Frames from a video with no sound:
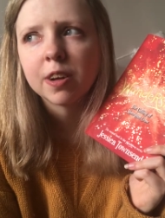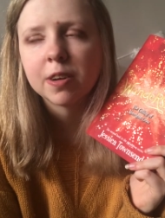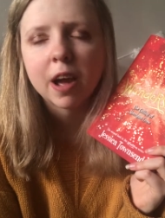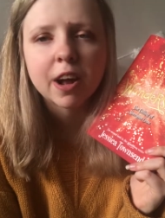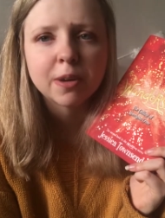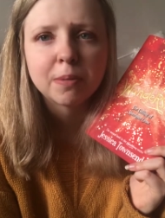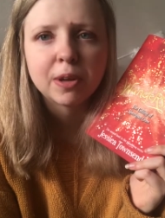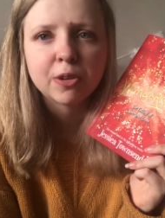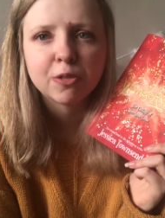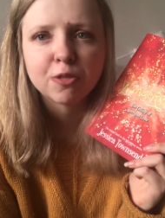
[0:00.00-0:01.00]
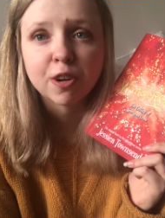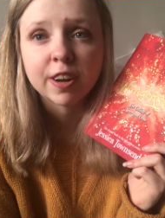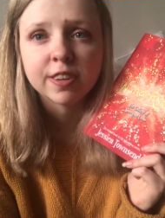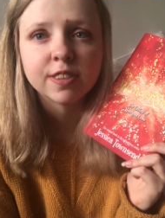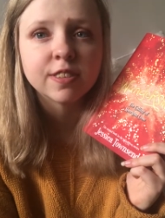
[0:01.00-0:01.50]
how to be a good
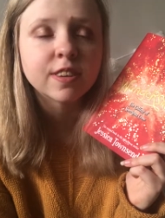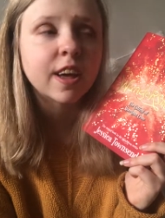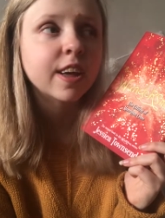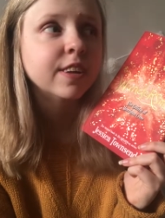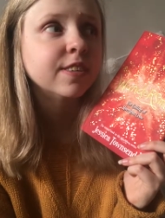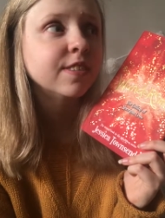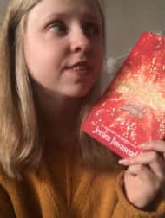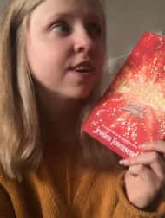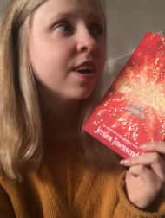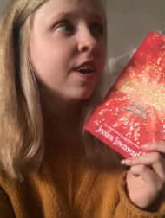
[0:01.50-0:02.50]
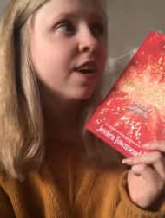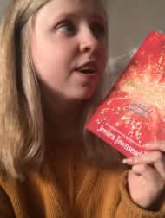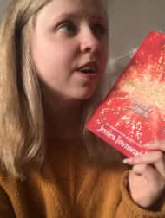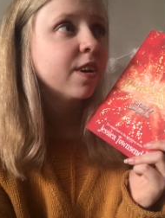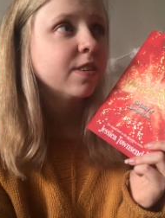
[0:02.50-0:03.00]
friend, and
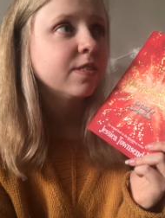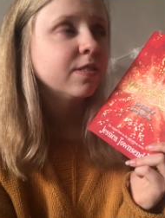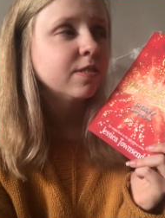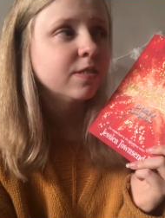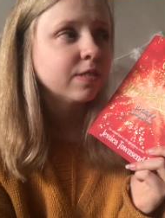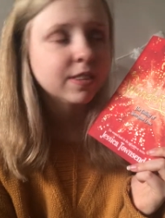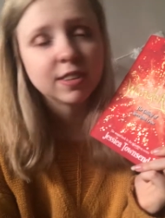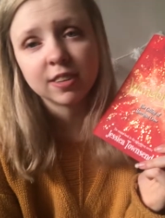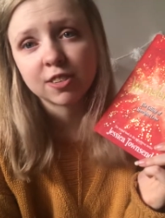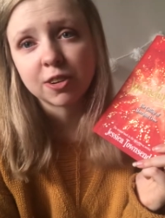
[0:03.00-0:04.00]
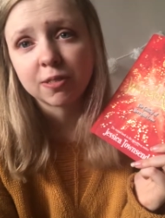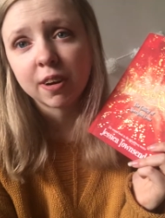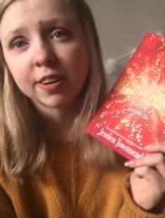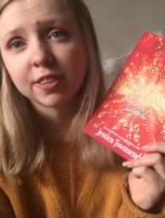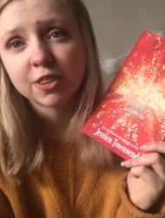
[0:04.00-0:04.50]
when things don't
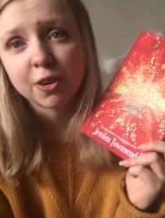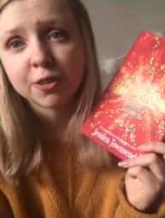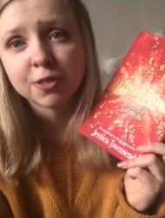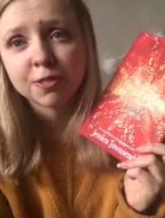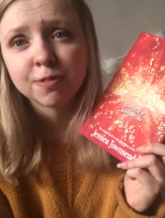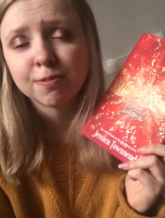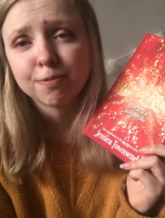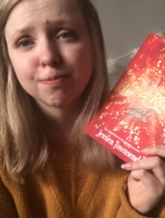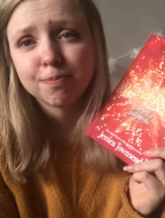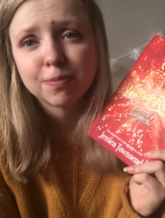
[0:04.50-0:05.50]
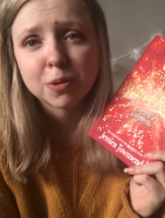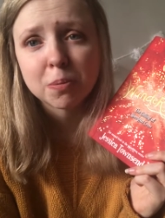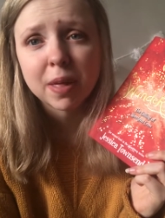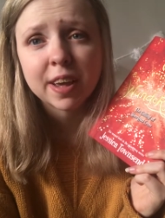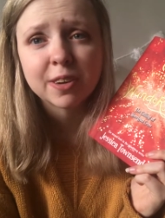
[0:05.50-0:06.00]
go to
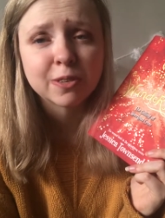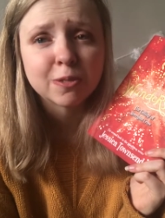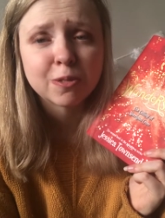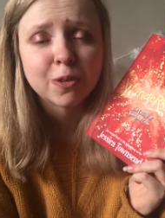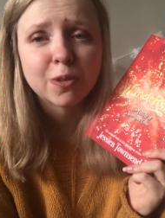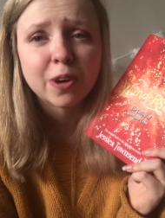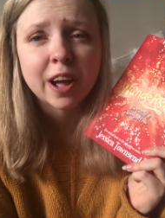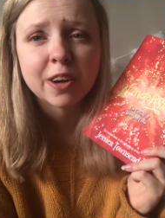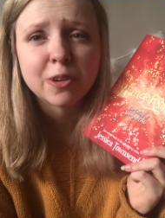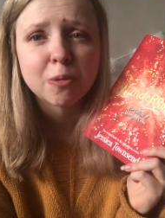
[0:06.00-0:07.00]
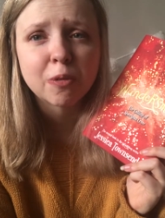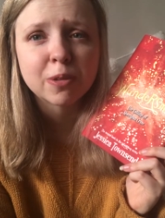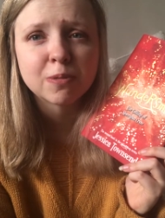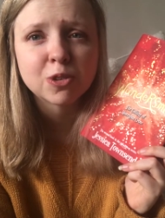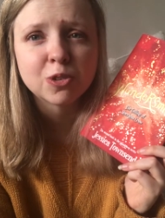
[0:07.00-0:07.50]
plan or how you want
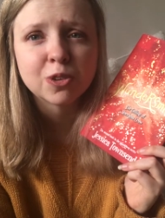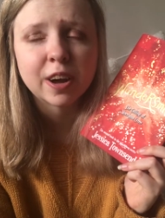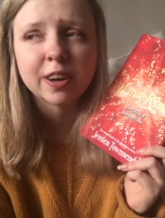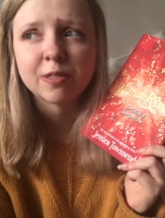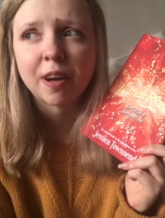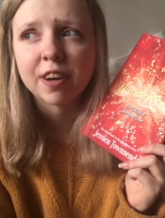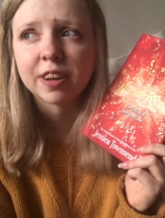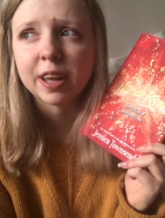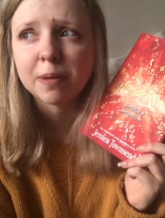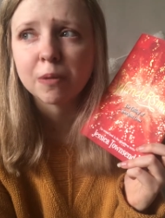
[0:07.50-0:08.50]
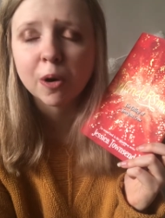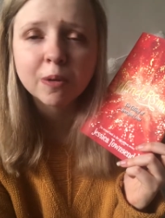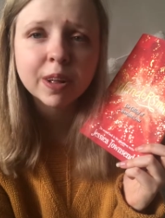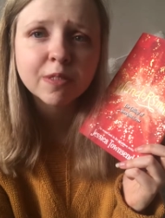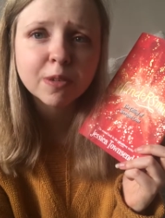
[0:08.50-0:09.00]
them to, kind of how to keep
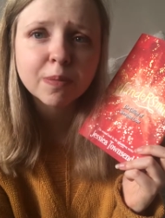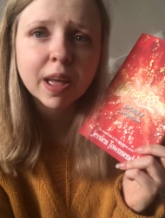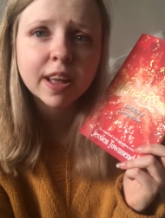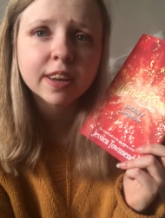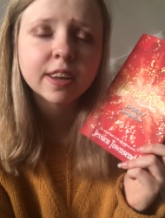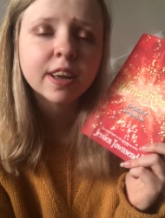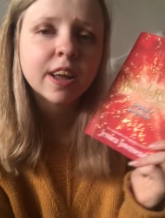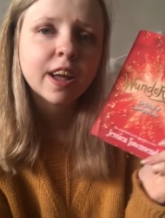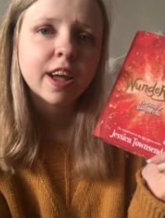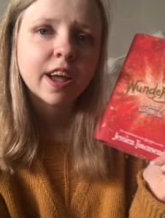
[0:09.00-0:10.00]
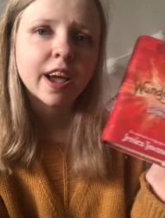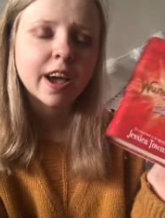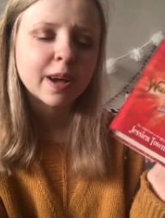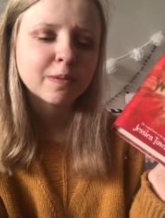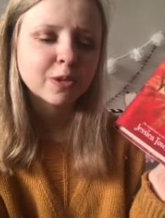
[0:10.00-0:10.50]
going from that.
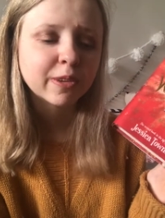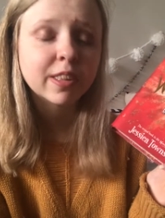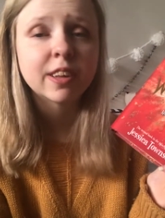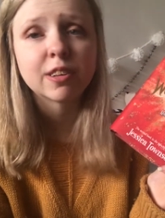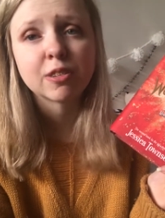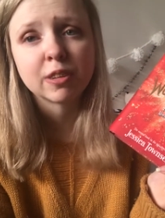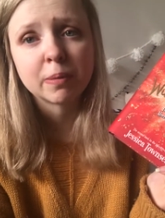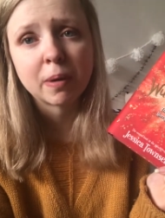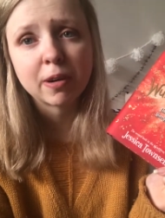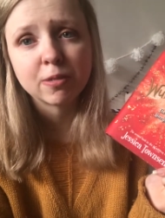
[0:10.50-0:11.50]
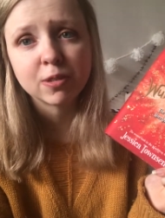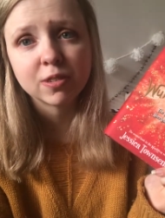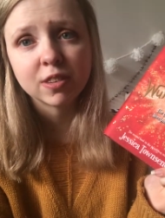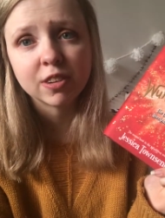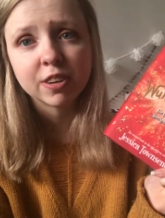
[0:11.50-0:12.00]
So I think it's a really powerful
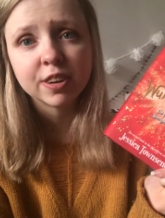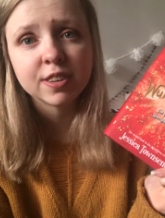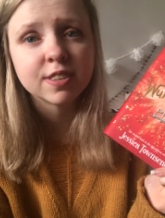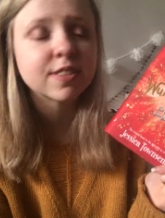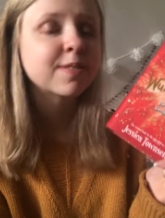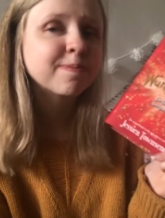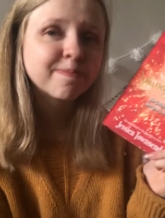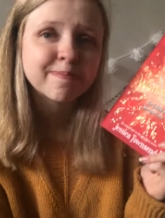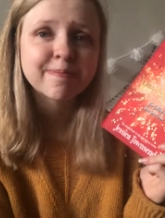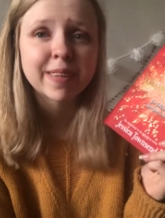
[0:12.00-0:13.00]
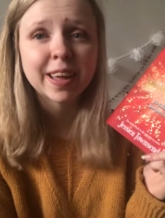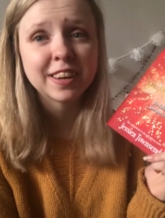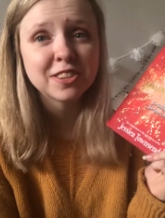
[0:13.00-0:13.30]
series and I